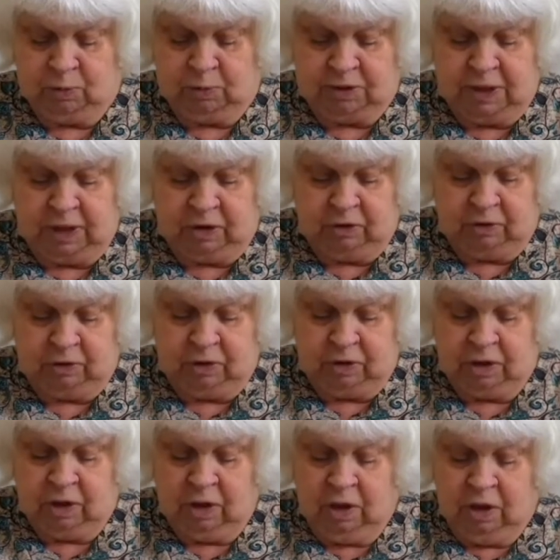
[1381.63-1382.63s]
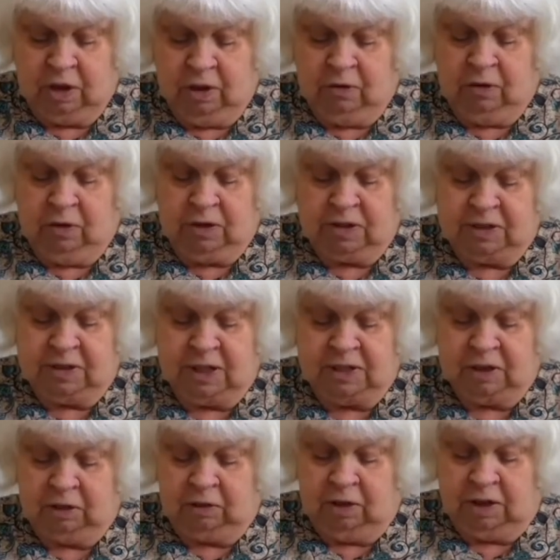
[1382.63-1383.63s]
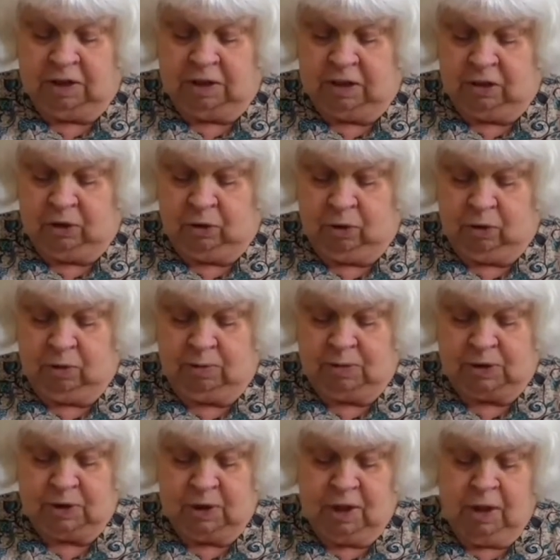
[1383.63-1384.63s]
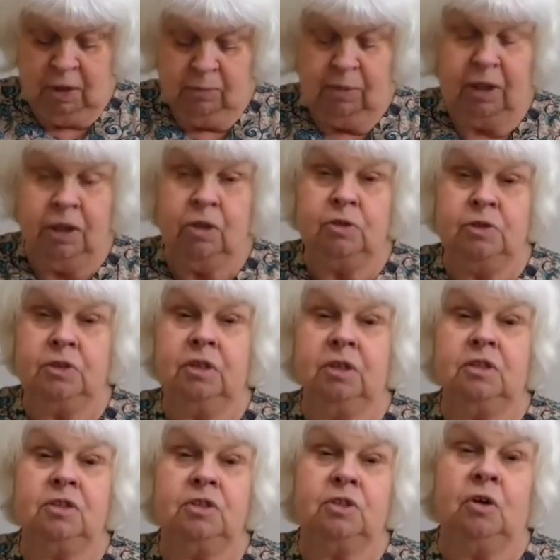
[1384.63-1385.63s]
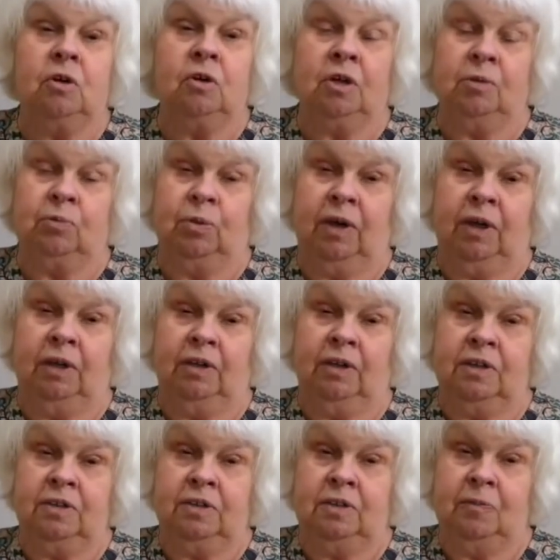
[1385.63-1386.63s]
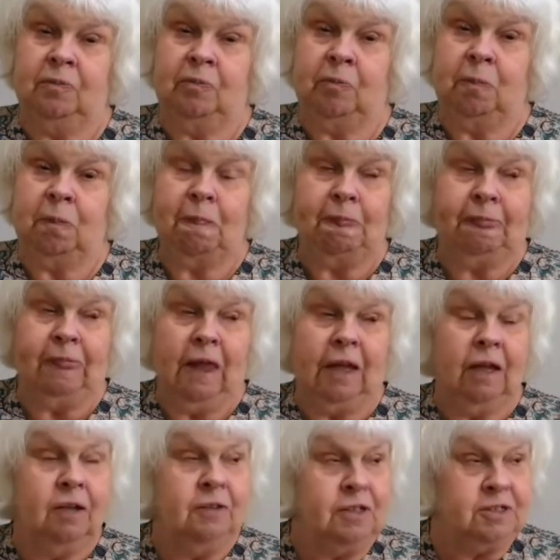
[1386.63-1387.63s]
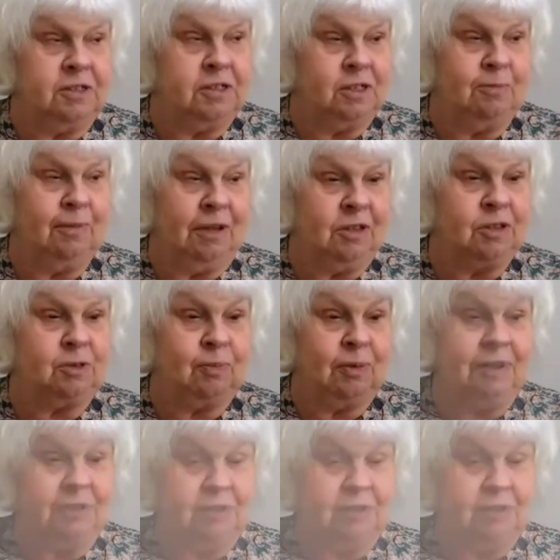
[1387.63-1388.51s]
Protectorate further desecrated the corpse by using it as target practice. And this is the man that's bringing